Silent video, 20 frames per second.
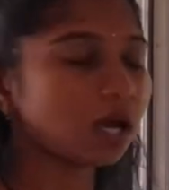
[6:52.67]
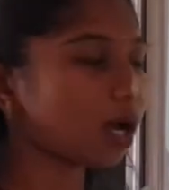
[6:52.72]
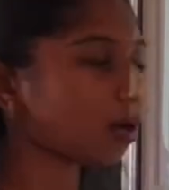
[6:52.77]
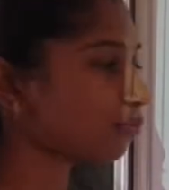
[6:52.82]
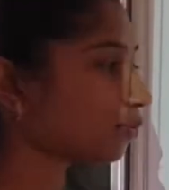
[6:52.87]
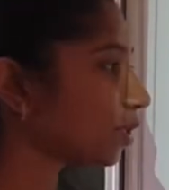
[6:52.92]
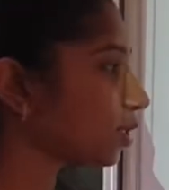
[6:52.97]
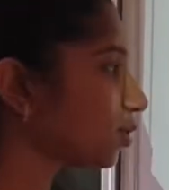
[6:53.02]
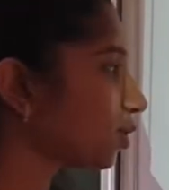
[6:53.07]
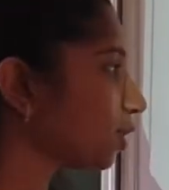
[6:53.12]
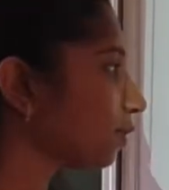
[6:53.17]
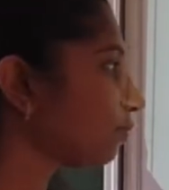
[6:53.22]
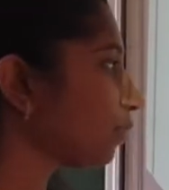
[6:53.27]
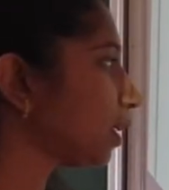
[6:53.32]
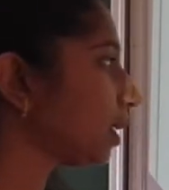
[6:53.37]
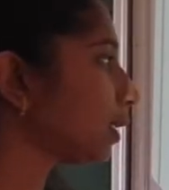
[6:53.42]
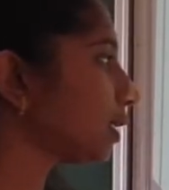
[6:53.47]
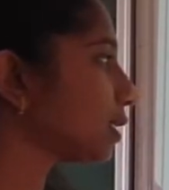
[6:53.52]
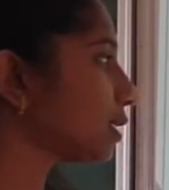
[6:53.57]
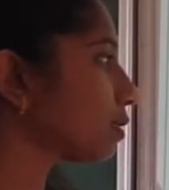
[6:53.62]
After
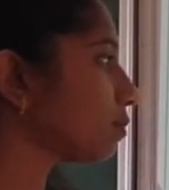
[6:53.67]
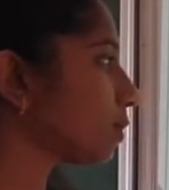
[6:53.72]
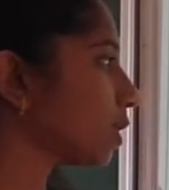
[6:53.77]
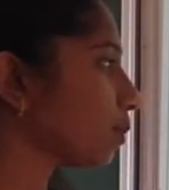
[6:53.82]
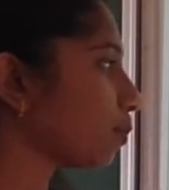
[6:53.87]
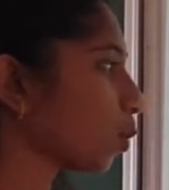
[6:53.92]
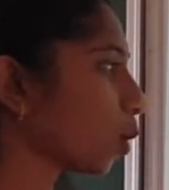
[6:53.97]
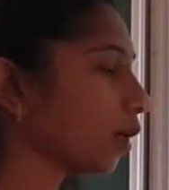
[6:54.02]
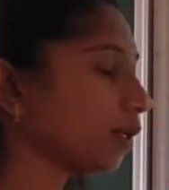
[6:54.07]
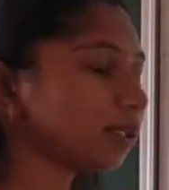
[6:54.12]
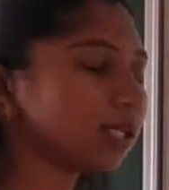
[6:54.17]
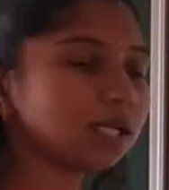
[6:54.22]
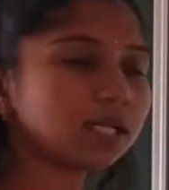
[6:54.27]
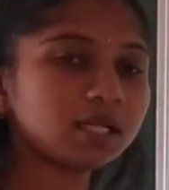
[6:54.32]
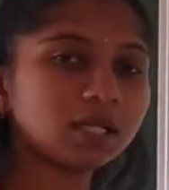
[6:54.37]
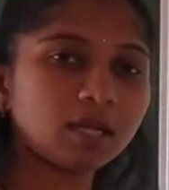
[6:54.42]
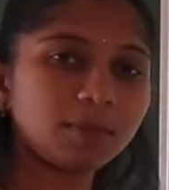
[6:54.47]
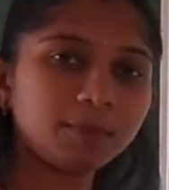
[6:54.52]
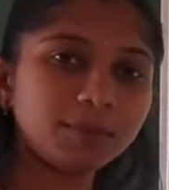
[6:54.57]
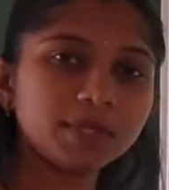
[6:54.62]
shifting decimal point,
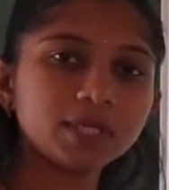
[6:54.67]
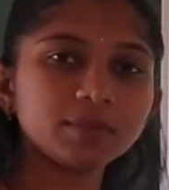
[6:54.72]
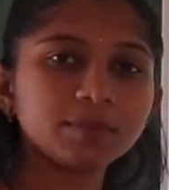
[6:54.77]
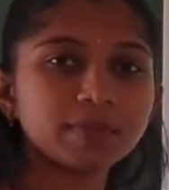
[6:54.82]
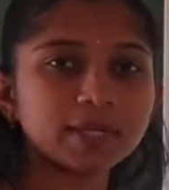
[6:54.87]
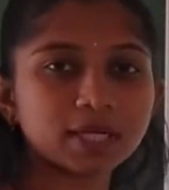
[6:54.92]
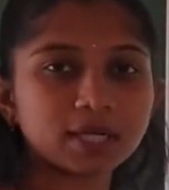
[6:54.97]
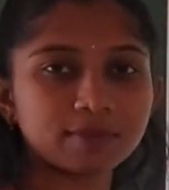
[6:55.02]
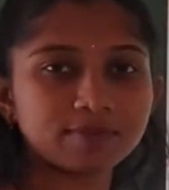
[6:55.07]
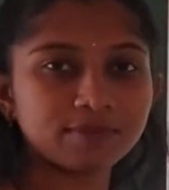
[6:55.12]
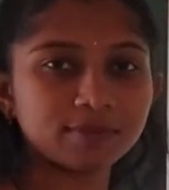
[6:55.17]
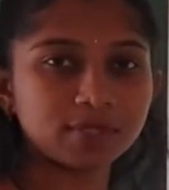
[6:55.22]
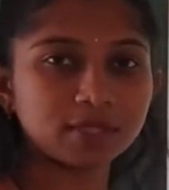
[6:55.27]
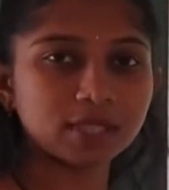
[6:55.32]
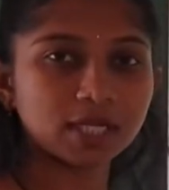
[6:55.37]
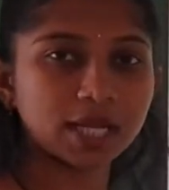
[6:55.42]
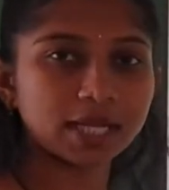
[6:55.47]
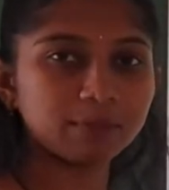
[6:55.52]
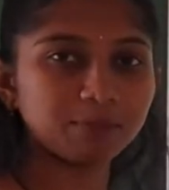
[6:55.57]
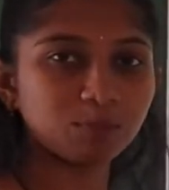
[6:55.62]
the number becomes
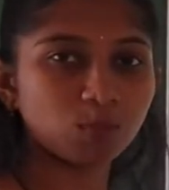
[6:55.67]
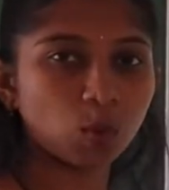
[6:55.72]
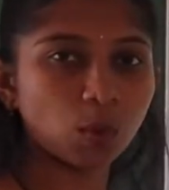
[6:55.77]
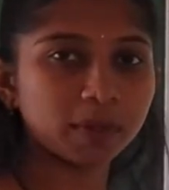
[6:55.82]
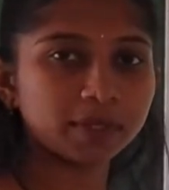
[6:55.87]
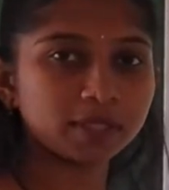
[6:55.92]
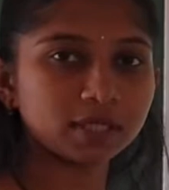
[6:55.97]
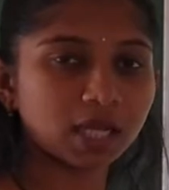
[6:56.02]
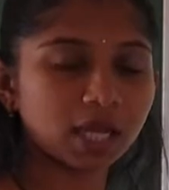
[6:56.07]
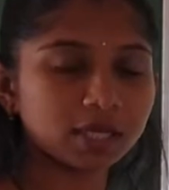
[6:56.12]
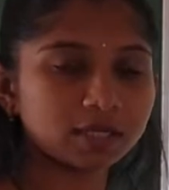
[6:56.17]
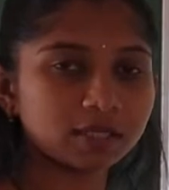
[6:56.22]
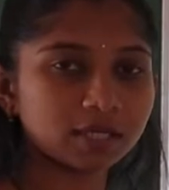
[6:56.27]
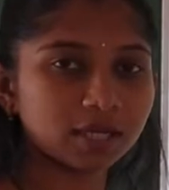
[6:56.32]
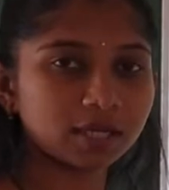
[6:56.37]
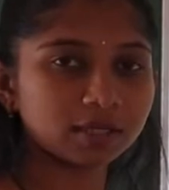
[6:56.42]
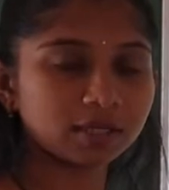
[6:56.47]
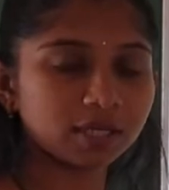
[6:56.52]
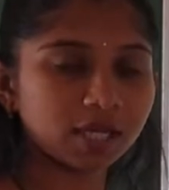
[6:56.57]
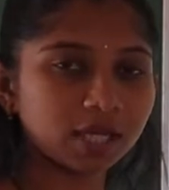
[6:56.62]

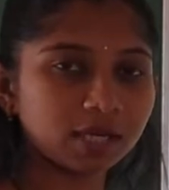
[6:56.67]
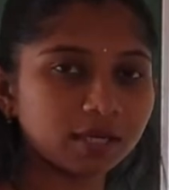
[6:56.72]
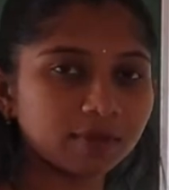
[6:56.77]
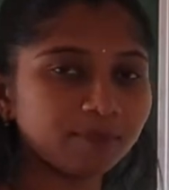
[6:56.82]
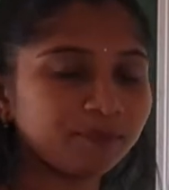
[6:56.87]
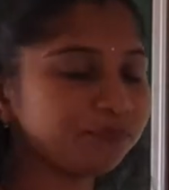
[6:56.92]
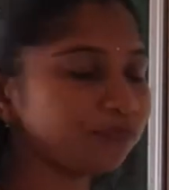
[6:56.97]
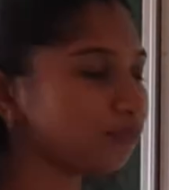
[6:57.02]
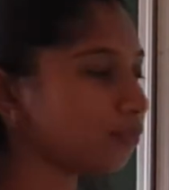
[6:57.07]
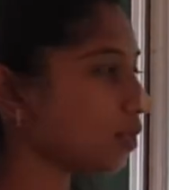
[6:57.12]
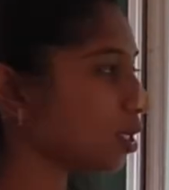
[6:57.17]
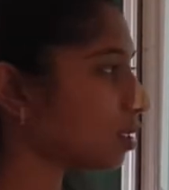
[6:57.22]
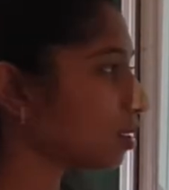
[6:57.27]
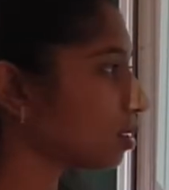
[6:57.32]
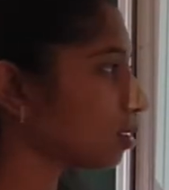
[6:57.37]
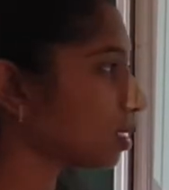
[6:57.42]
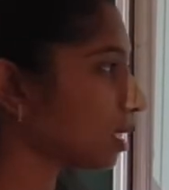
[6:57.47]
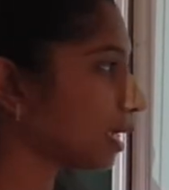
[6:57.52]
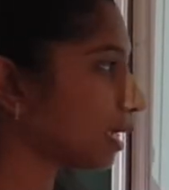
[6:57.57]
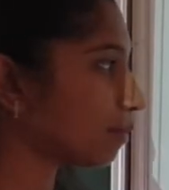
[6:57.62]
9.999. This
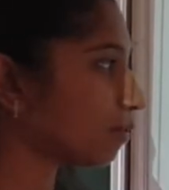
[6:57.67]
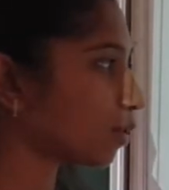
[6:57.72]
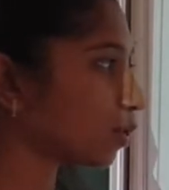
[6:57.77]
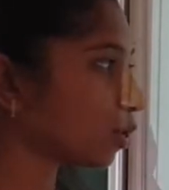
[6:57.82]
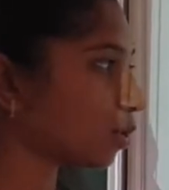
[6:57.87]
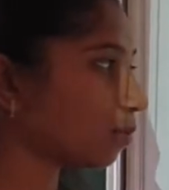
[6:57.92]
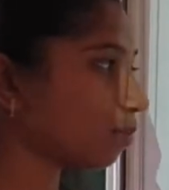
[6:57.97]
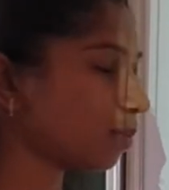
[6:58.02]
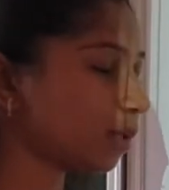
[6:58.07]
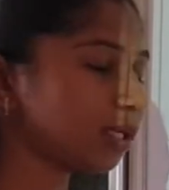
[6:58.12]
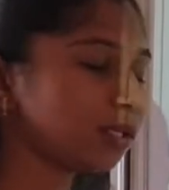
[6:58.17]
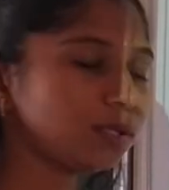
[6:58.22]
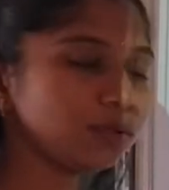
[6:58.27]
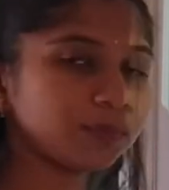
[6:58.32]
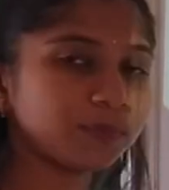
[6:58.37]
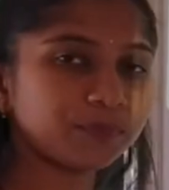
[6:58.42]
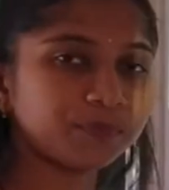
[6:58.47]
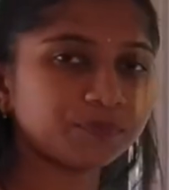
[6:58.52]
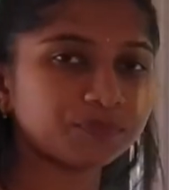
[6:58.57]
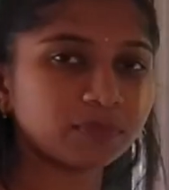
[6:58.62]
is equation number 2.
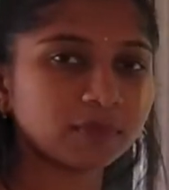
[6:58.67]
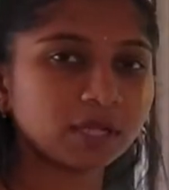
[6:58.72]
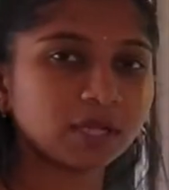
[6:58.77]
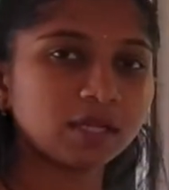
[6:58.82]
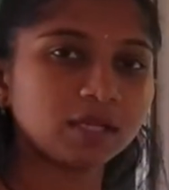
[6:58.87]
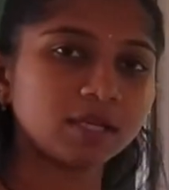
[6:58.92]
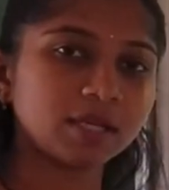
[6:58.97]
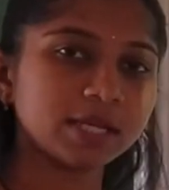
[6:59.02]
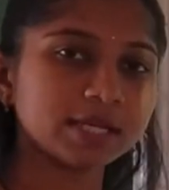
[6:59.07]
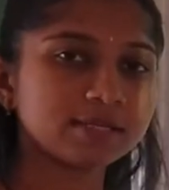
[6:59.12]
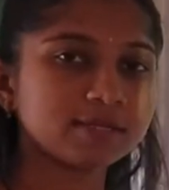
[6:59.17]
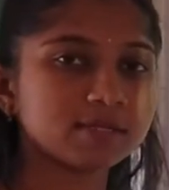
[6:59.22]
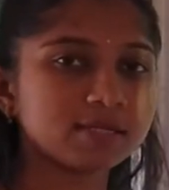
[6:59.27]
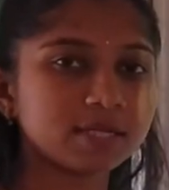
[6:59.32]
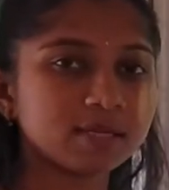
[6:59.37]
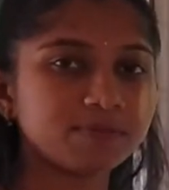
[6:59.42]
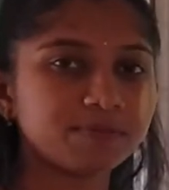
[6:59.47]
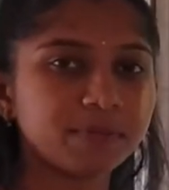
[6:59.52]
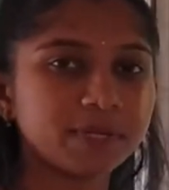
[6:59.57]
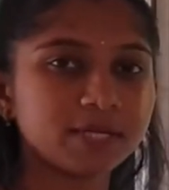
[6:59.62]
Next
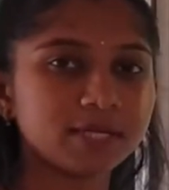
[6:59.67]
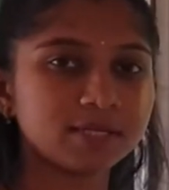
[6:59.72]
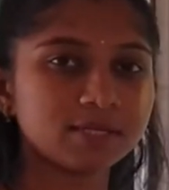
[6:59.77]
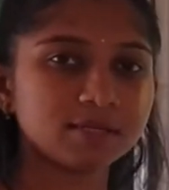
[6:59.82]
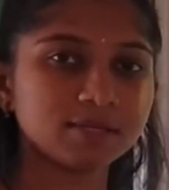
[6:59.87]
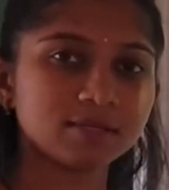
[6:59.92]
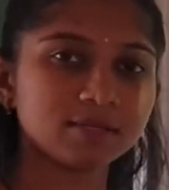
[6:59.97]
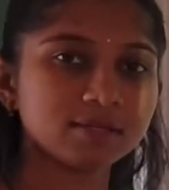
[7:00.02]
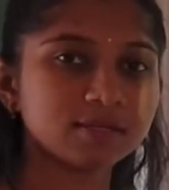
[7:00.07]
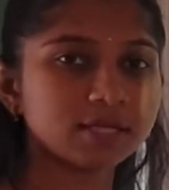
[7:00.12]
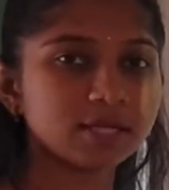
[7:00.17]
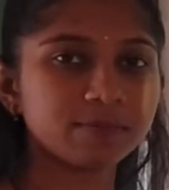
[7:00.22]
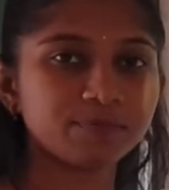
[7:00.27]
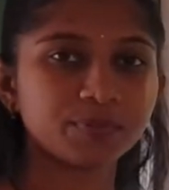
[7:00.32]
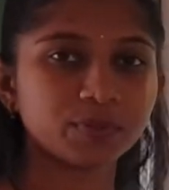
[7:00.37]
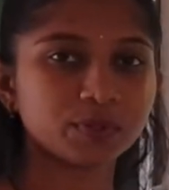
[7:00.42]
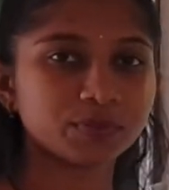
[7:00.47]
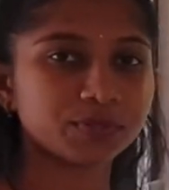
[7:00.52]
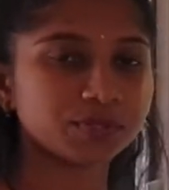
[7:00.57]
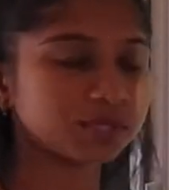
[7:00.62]
step is same
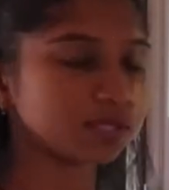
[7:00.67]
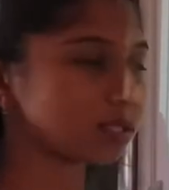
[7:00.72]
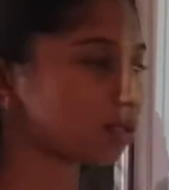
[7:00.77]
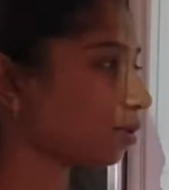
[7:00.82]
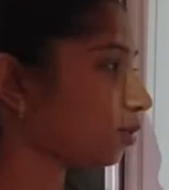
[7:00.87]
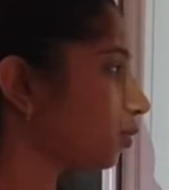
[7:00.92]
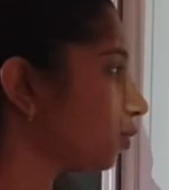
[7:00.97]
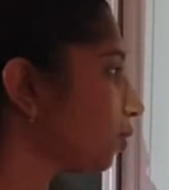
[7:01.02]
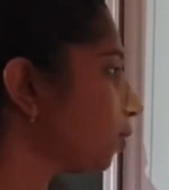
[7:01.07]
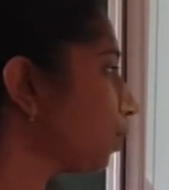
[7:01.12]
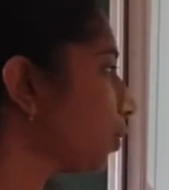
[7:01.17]
procedure. Do